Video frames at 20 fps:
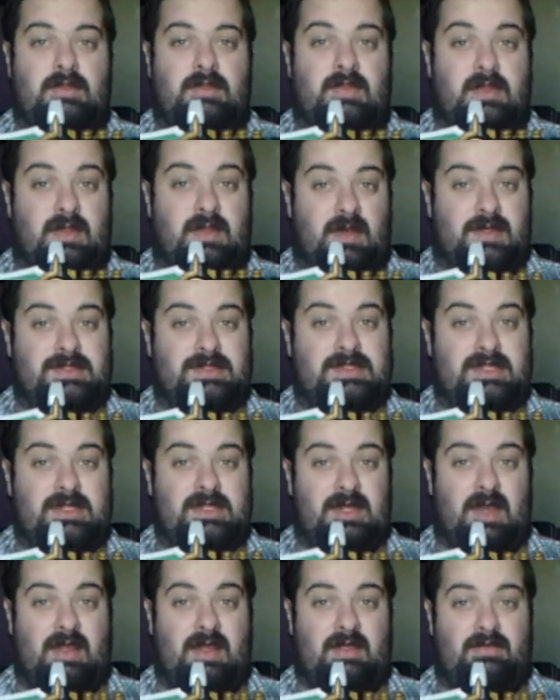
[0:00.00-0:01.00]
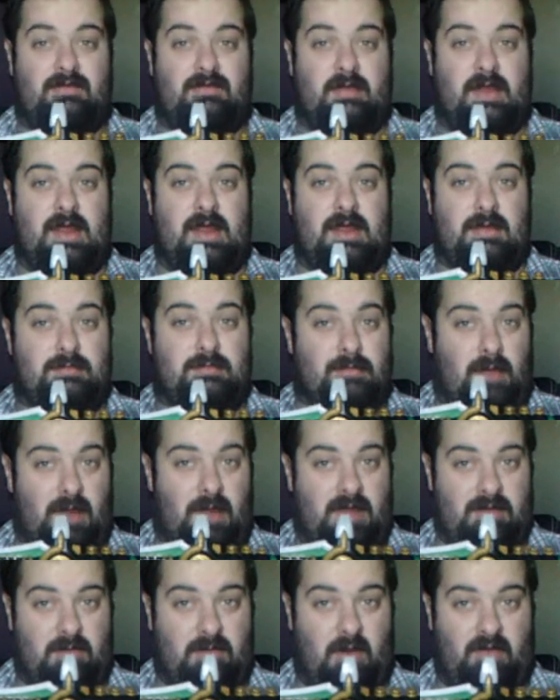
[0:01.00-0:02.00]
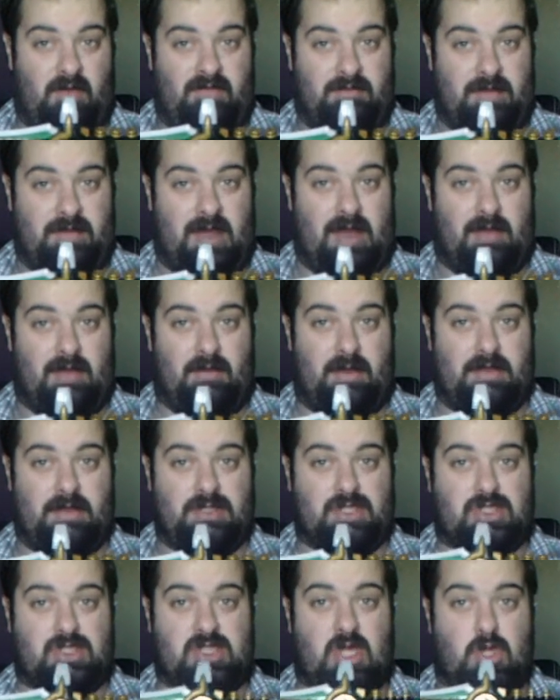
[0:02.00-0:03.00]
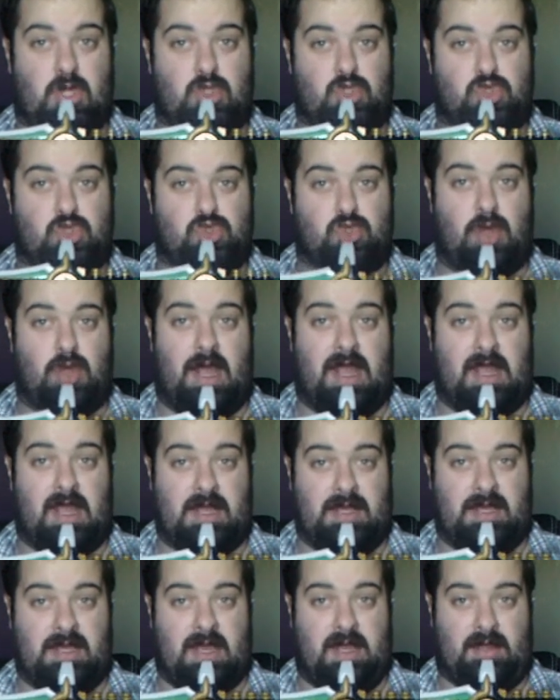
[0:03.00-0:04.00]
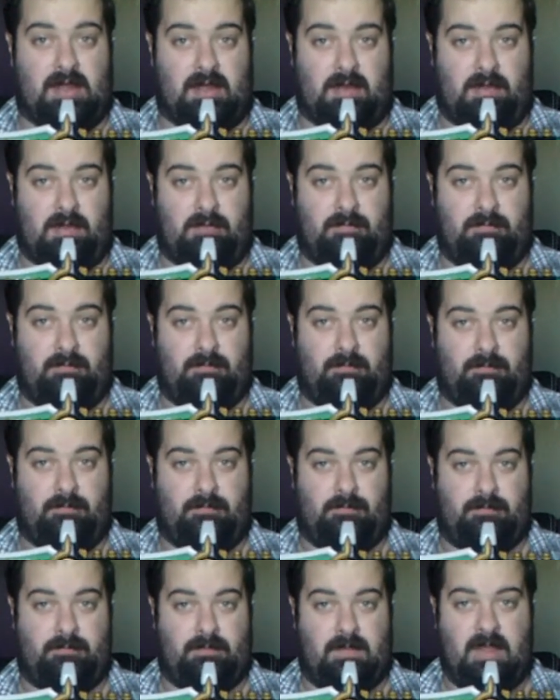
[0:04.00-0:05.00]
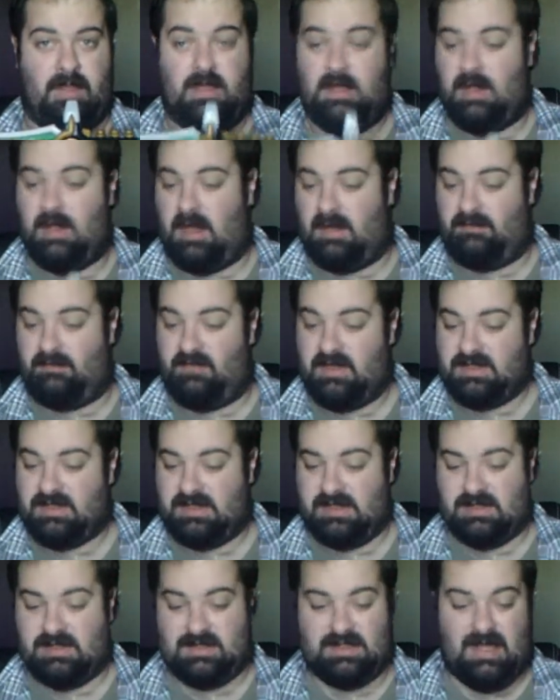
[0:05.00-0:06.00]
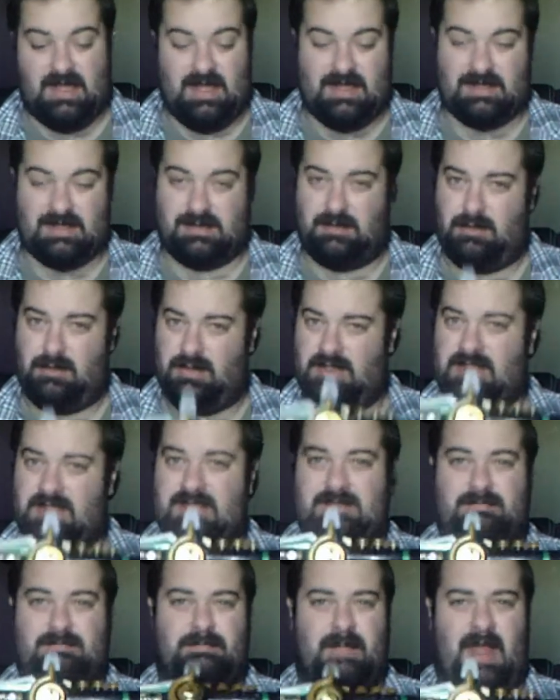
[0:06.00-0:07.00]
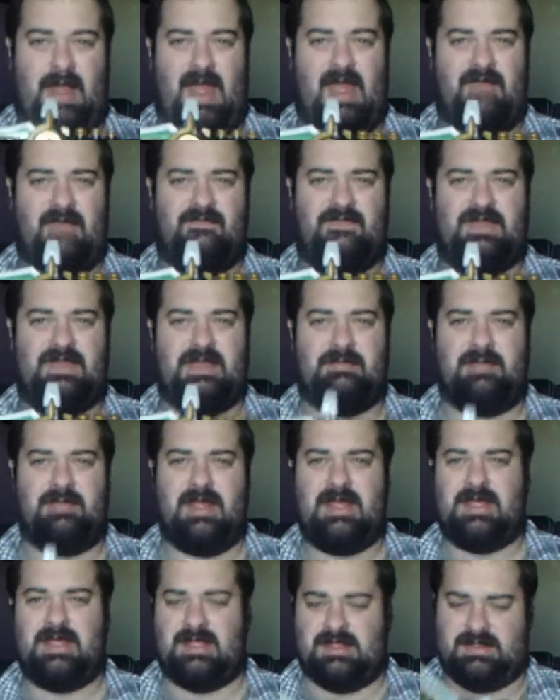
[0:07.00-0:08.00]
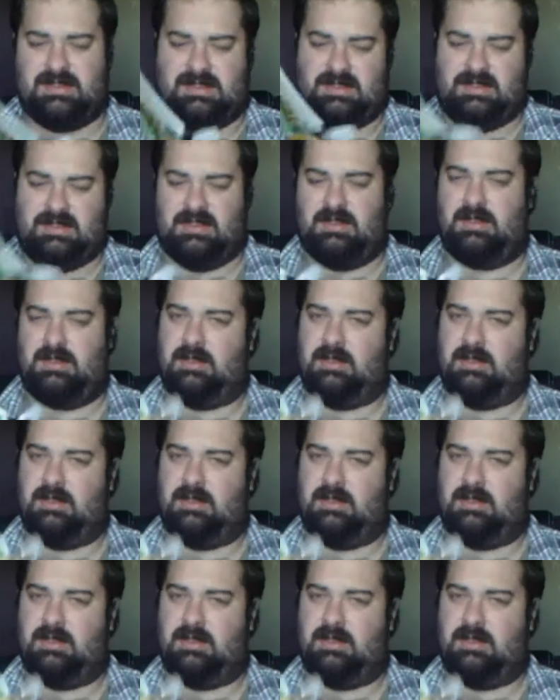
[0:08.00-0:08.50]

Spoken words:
the 1993 Mighty Morphin Power Rangers Dragon Dagger. And the first thing to say is, look at this hefty beast.